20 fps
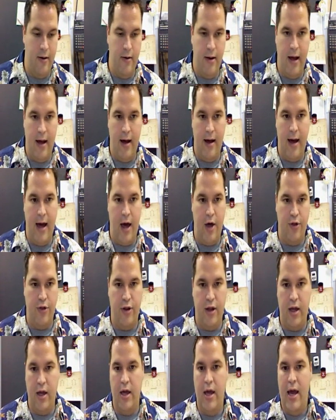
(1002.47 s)

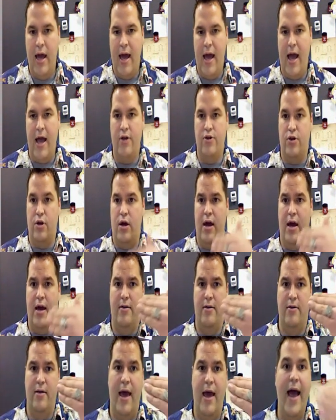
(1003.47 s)
athlete
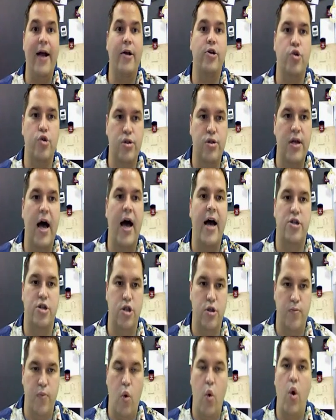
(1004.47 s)
has exercised to
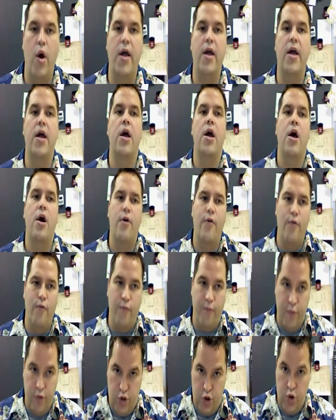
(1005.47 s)
the point
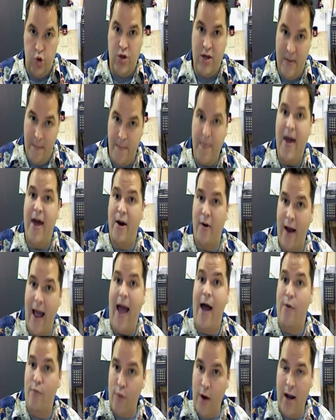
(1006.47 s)
to get better
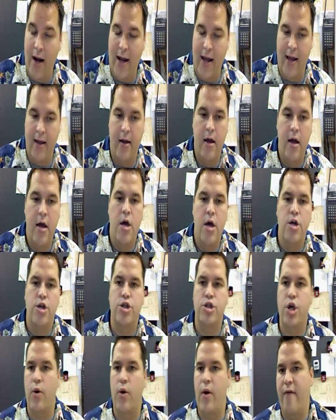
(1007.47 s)
at running,
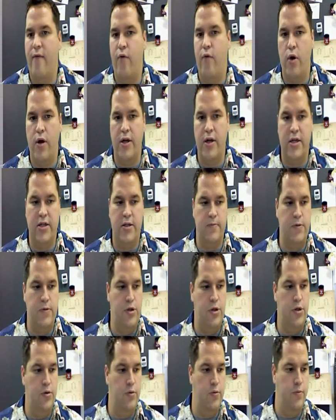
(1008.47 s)
so have organisms
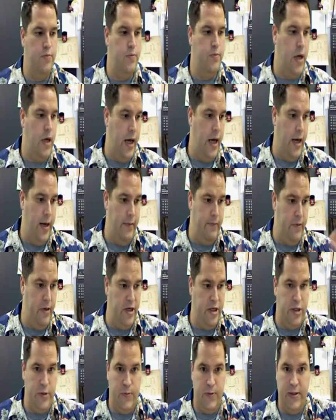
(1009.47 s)
to get a
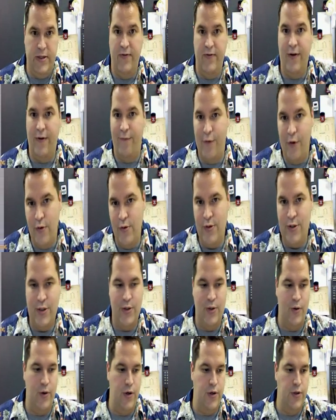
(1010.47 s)
specific food
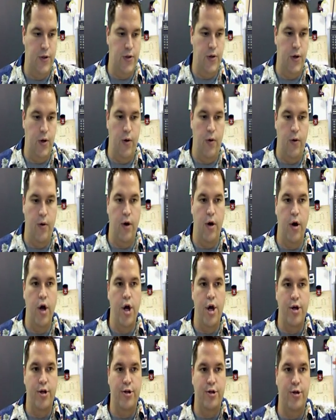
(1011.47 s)
source or
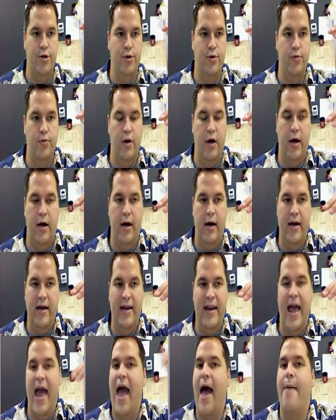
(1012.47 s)
to
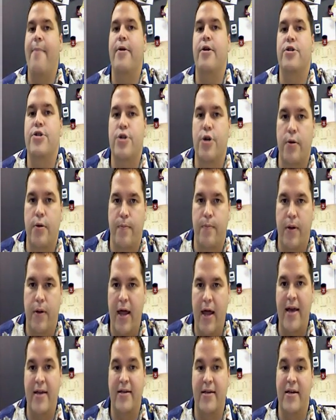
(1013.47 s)
inhabit a certain
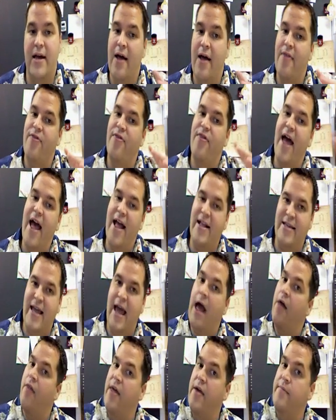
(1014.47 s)
place. That's
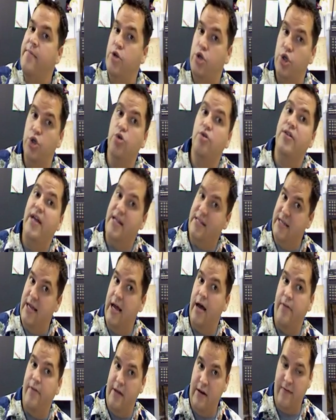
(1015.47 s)
how they mature, that's
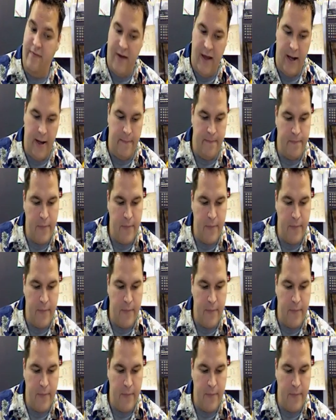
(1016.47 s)
how they develop.